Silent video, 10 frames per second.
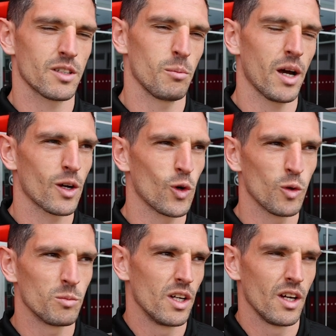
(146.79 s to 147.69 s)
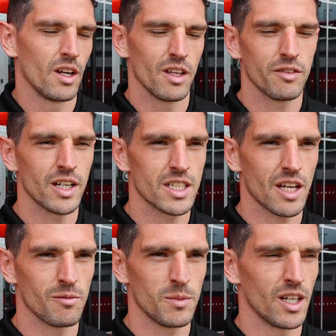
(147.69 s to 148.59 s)
We'll say back home, fans
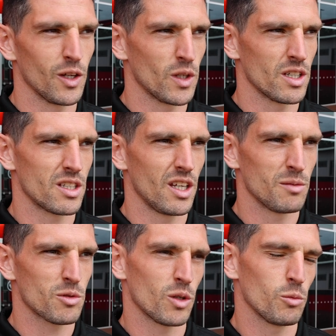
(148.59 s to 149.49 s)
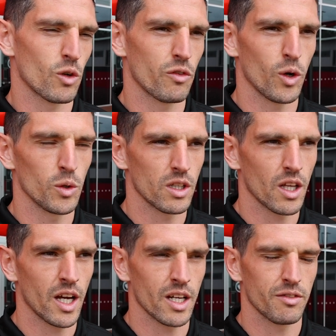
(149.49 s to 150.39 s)
haven't been allowed into the stadium, so I'm looking forward to
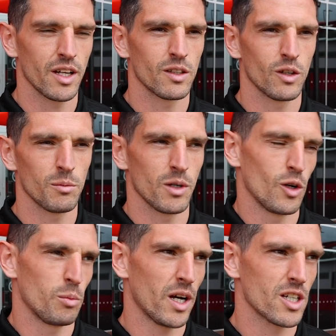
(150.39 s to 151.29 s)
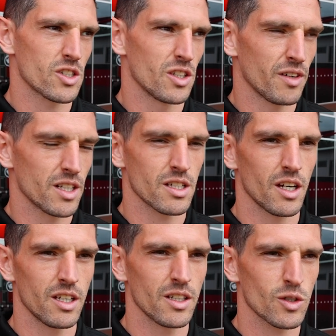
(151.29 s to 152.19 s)
that, and I've heard all about how passionate the fans
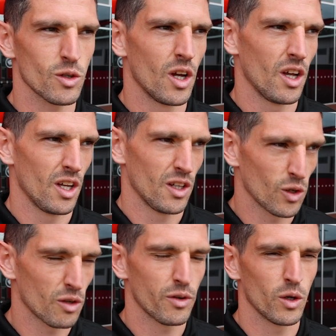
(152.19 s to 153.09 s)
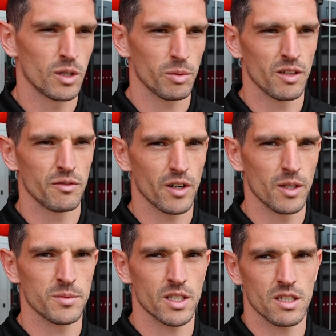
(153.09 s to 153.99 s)
are here, so looking forward to playing in
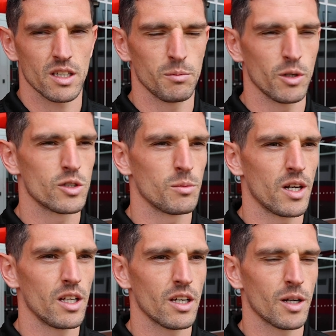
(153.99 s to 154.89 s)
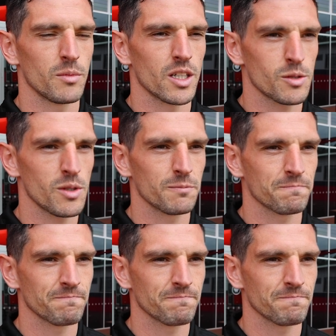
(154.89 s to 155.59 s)
front of them. As I say, the boys will be ready come next week.